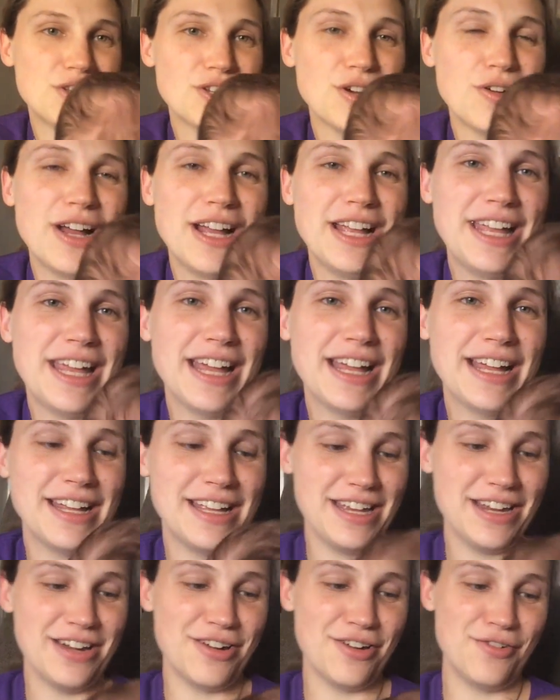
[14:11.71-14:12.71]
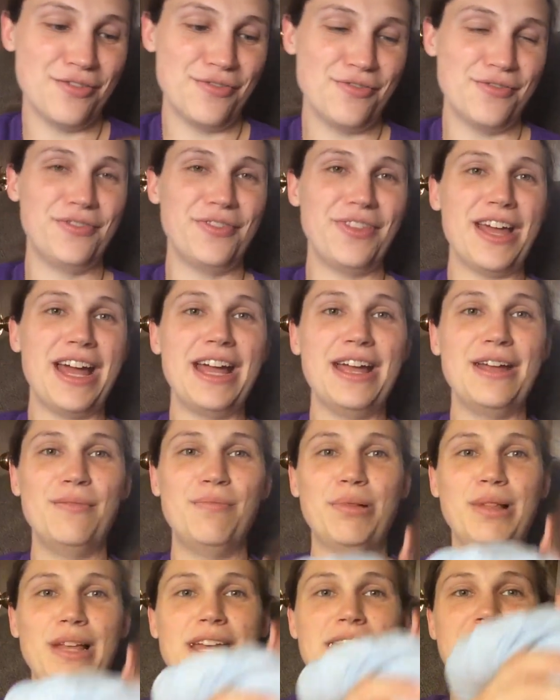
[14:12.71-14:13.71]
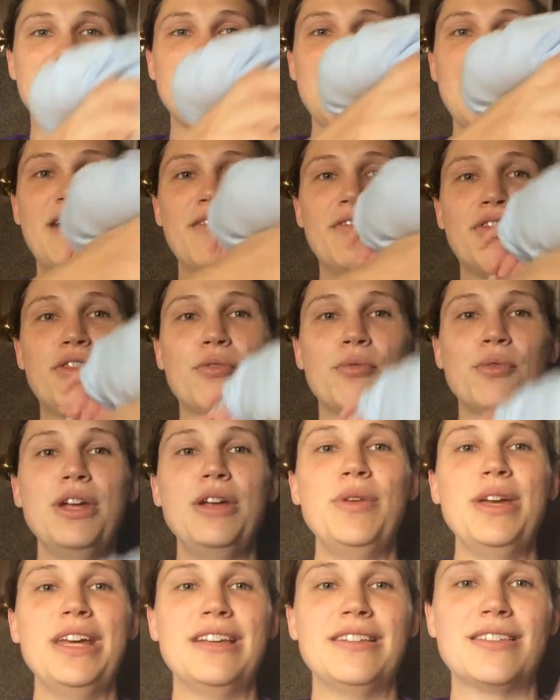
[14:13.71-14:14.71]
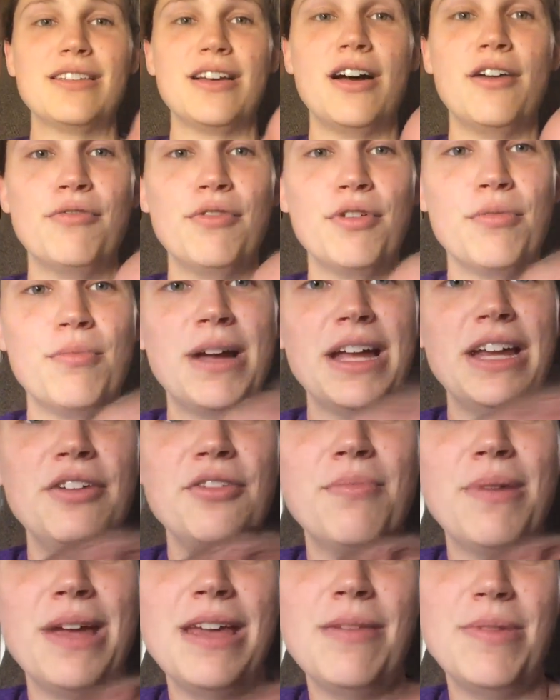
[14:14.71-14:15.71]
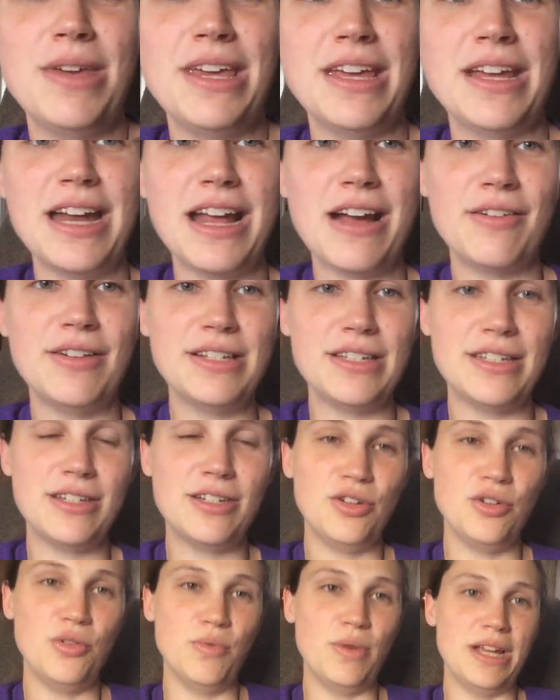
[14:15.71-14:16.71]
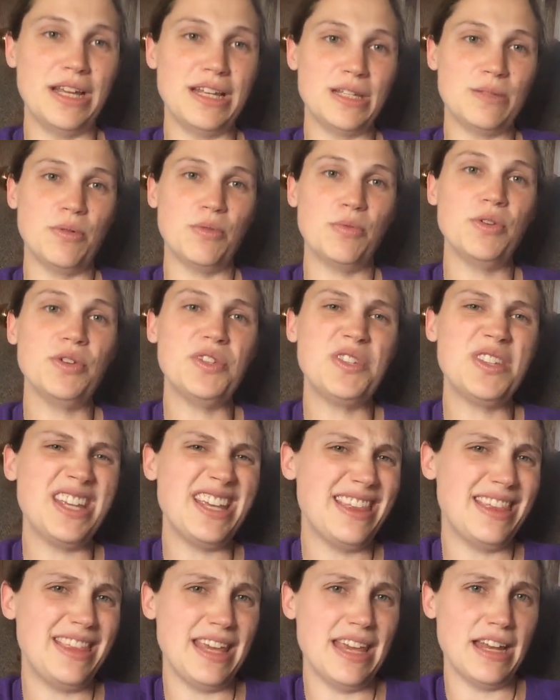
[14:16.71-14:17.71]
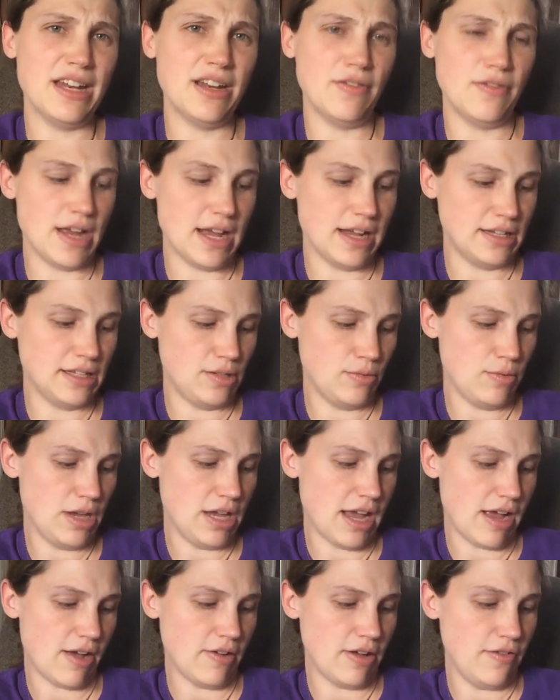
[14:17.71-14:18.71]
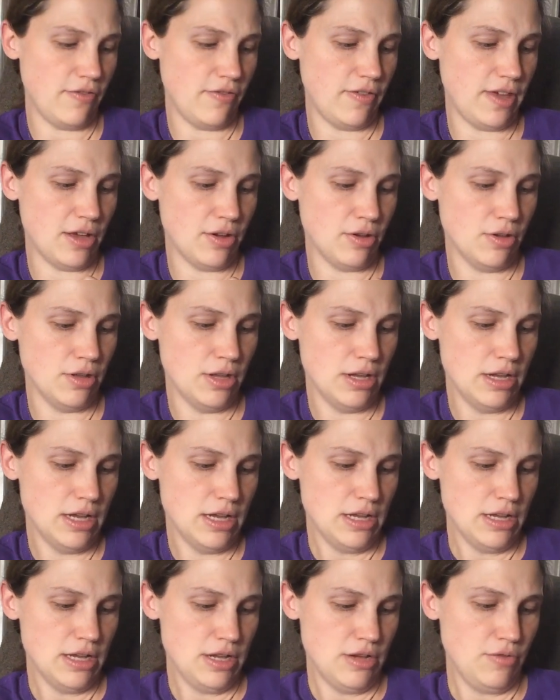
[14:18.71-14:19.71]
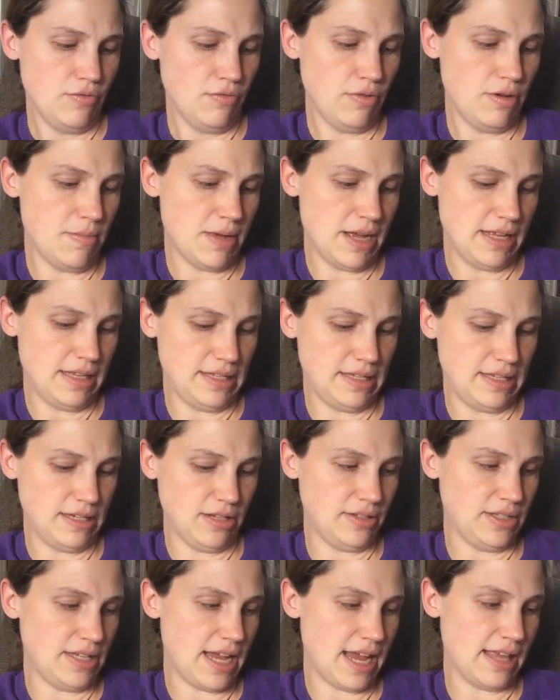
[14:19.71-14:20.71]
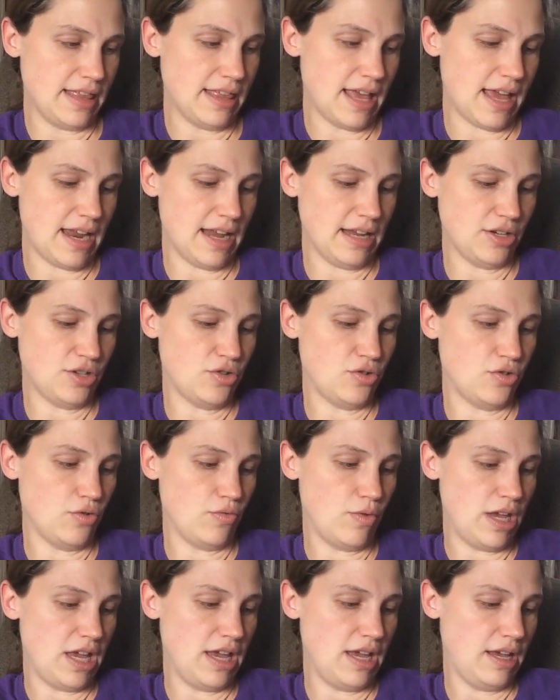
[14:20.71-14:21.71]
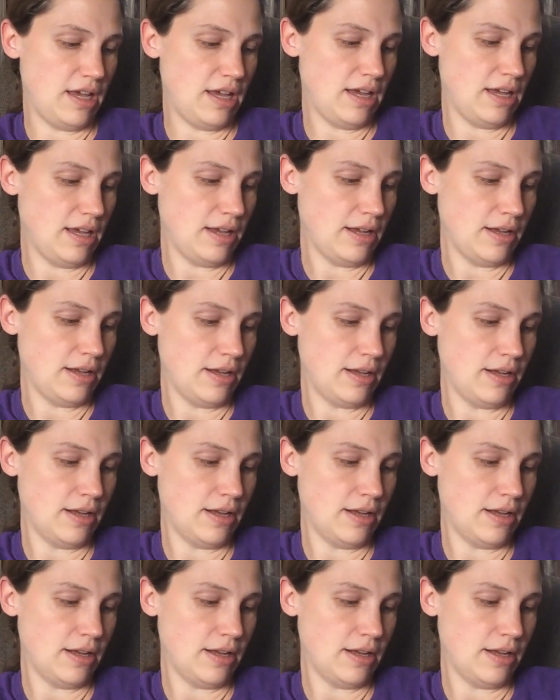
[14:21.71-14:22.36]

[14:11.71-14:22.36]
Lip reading: I get, I had planned to have 3 weeks off with my new baby, and now it's 2 weeks. But we'll see at the end of next week how I feel. We might still take that extra week.